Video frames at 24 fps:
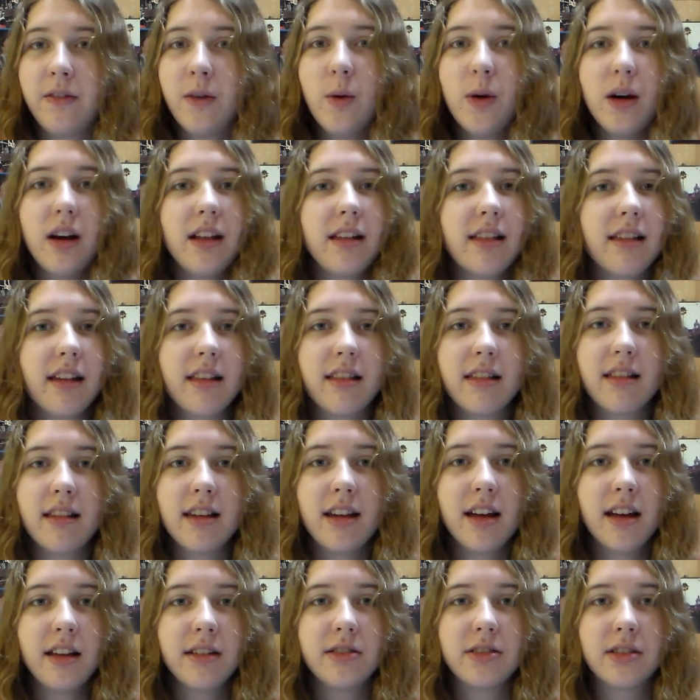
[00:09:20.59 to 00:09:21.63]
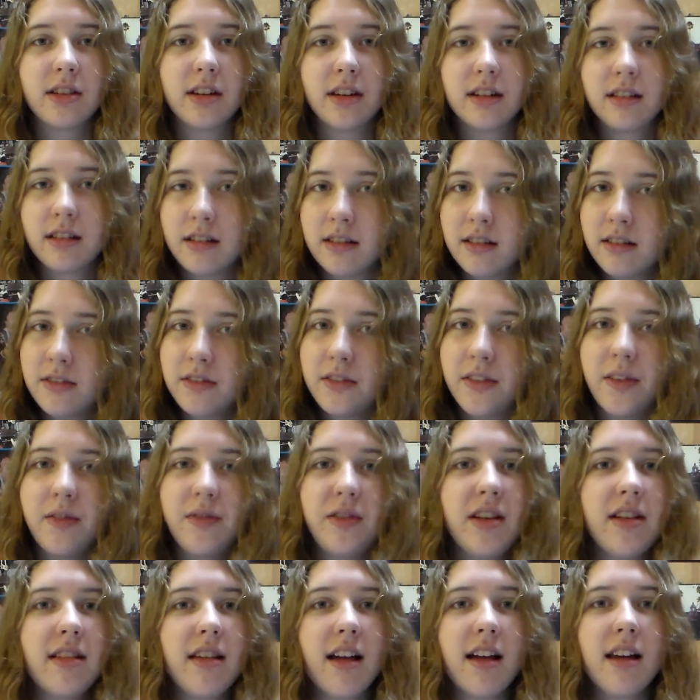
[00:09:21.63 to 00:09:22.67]
40s said Sinatra,
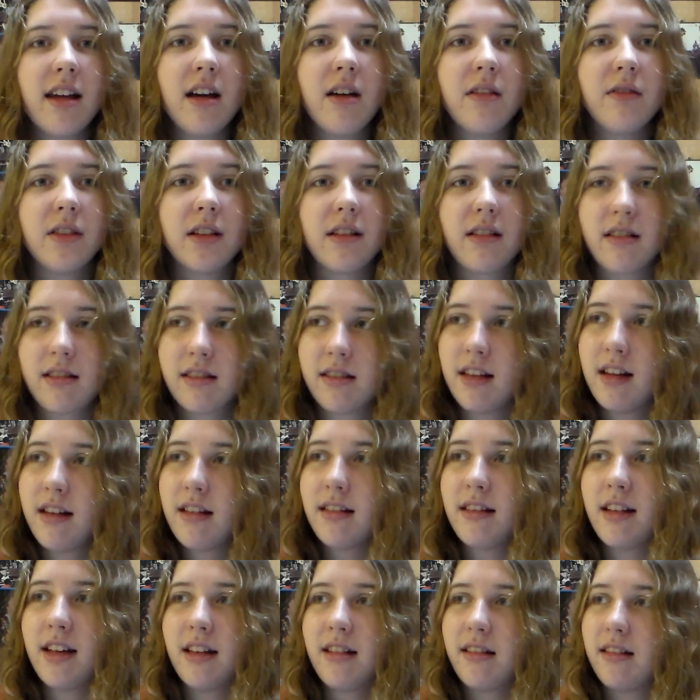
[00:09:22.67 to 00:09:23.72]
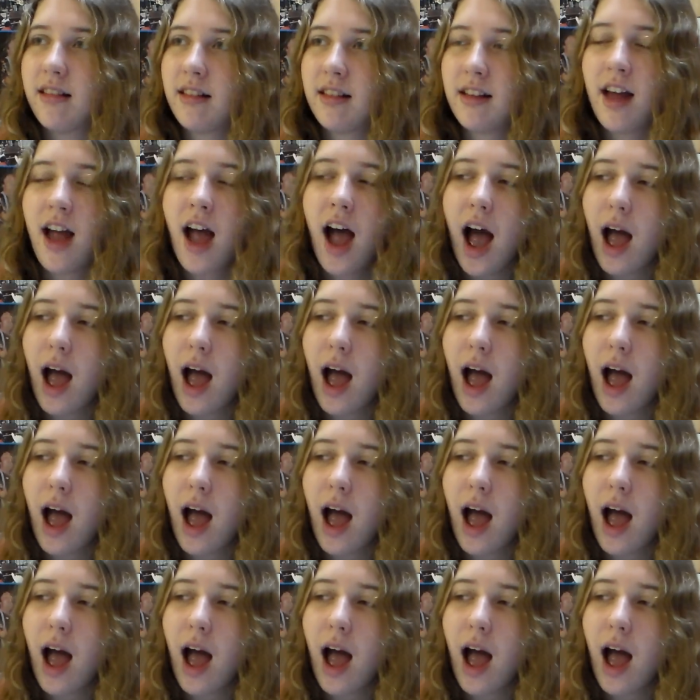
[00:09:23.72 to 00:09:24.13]
50s said Elvis, 60s.